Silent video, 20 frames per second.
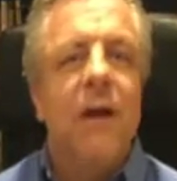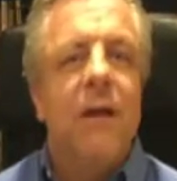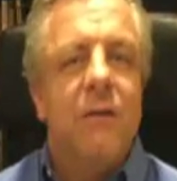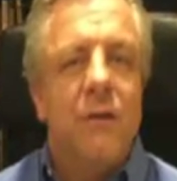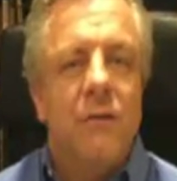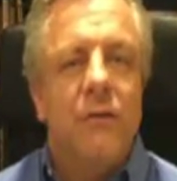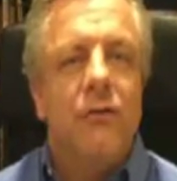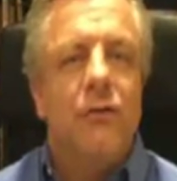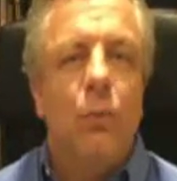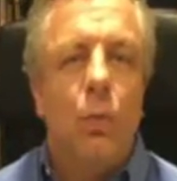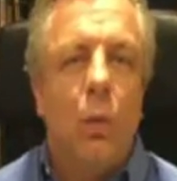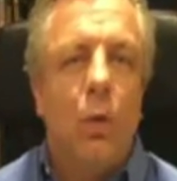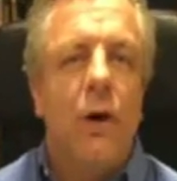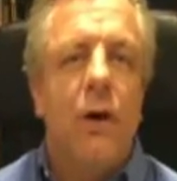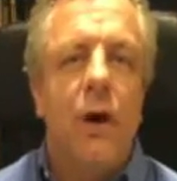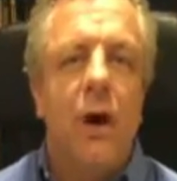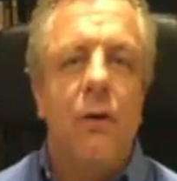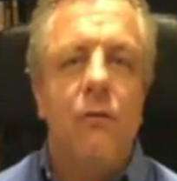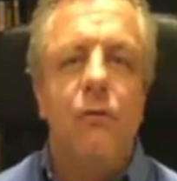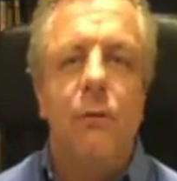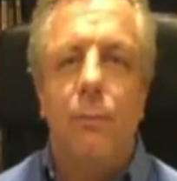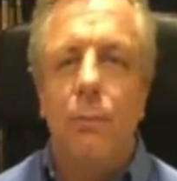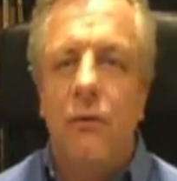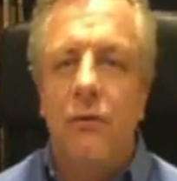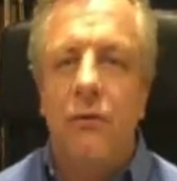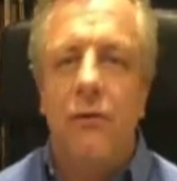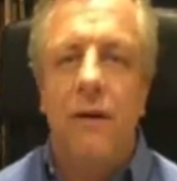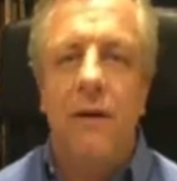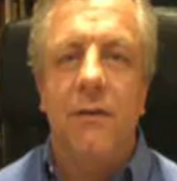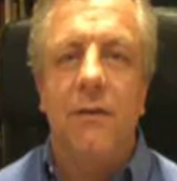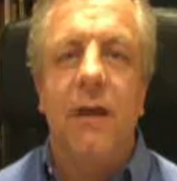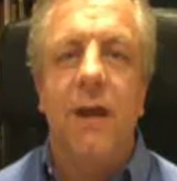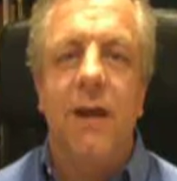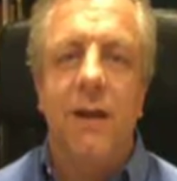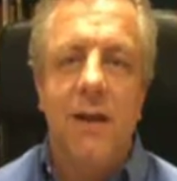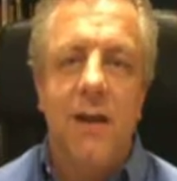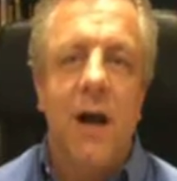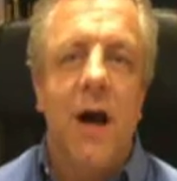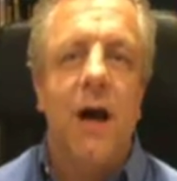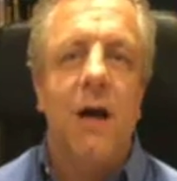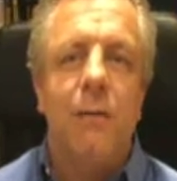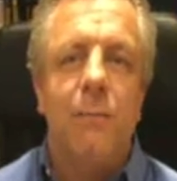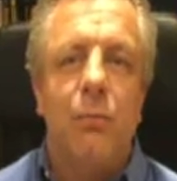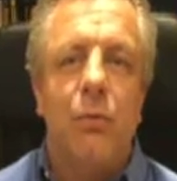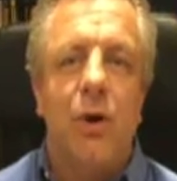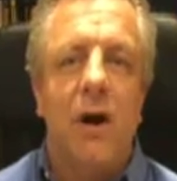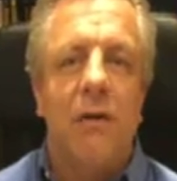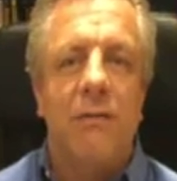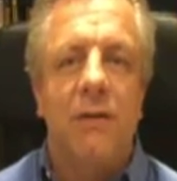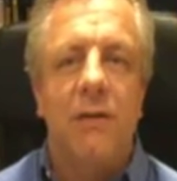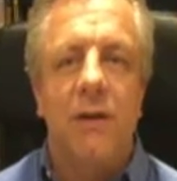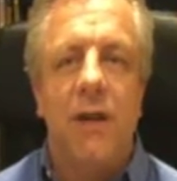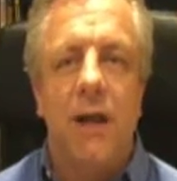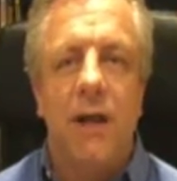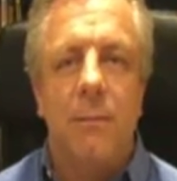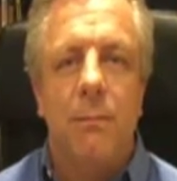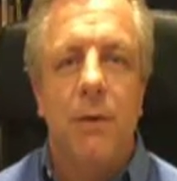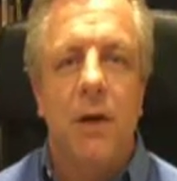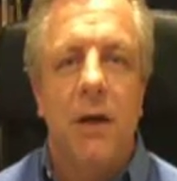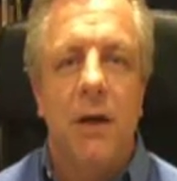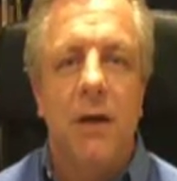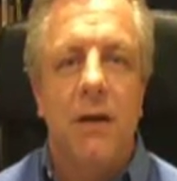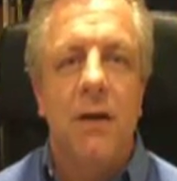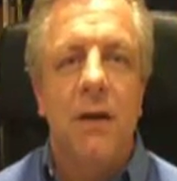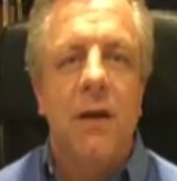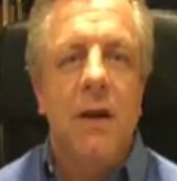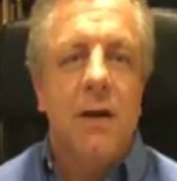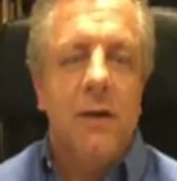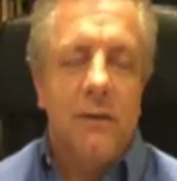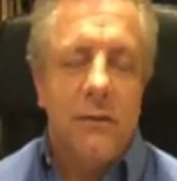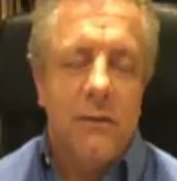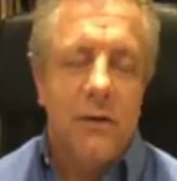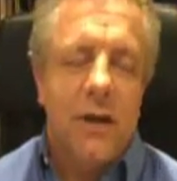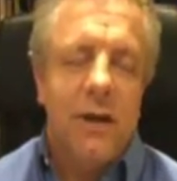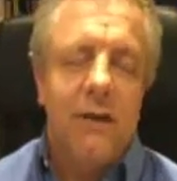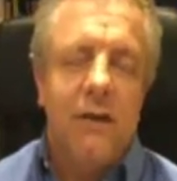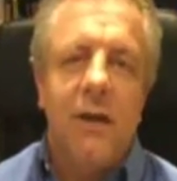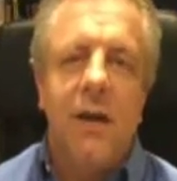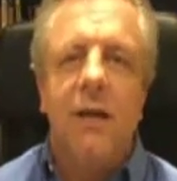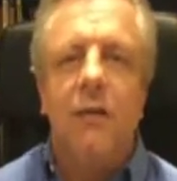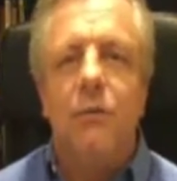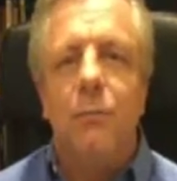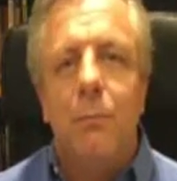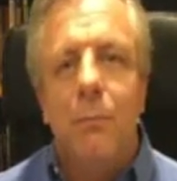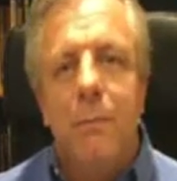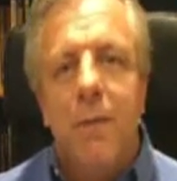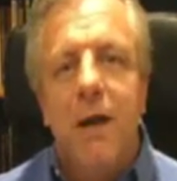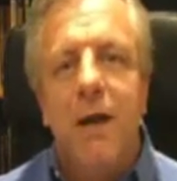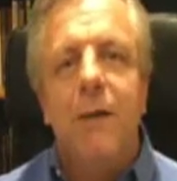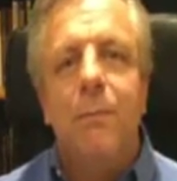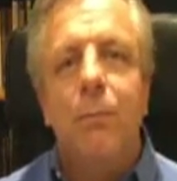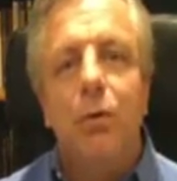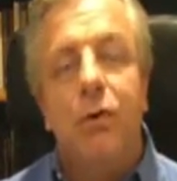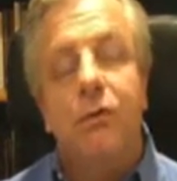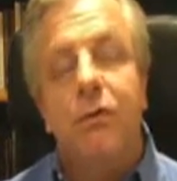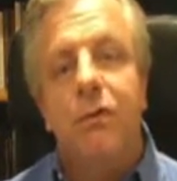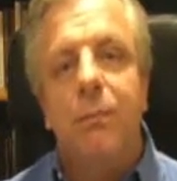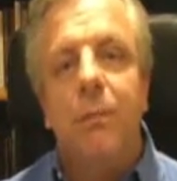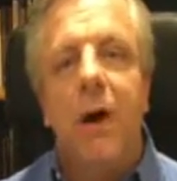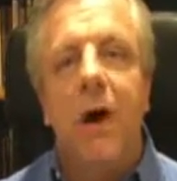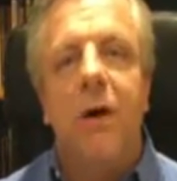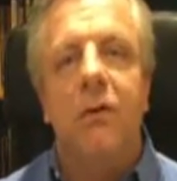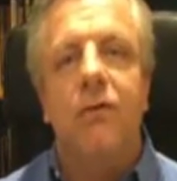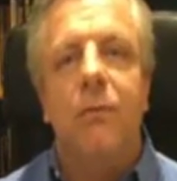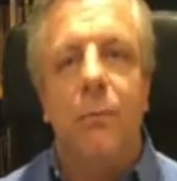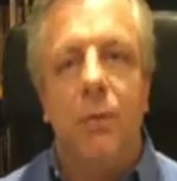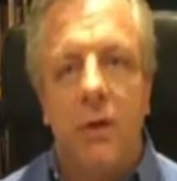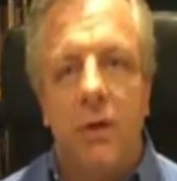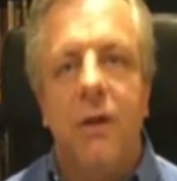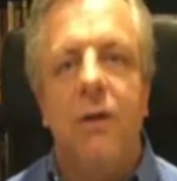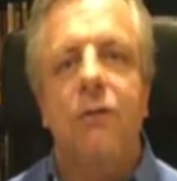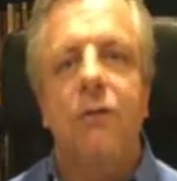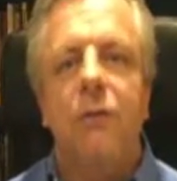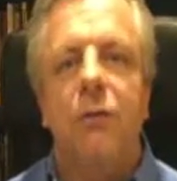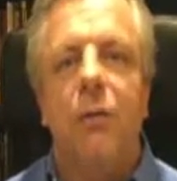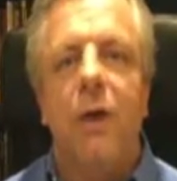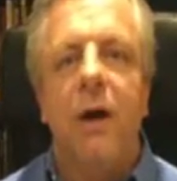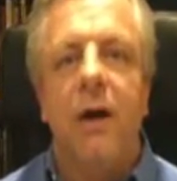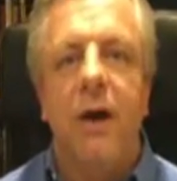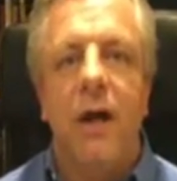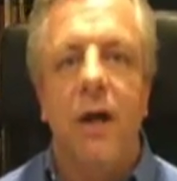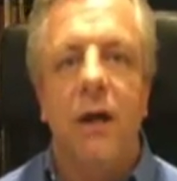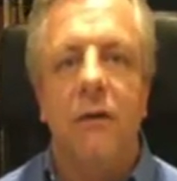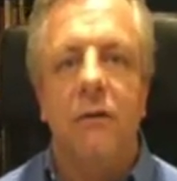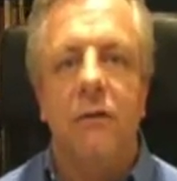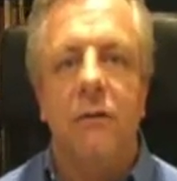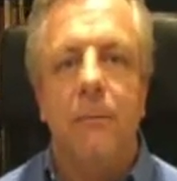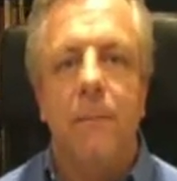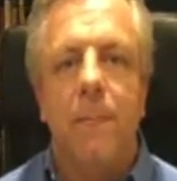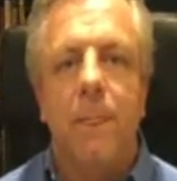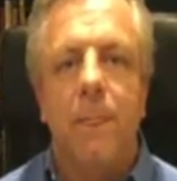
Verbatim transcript: This is 100% a non-profit campaign designed to get as many books as possible into the right hands.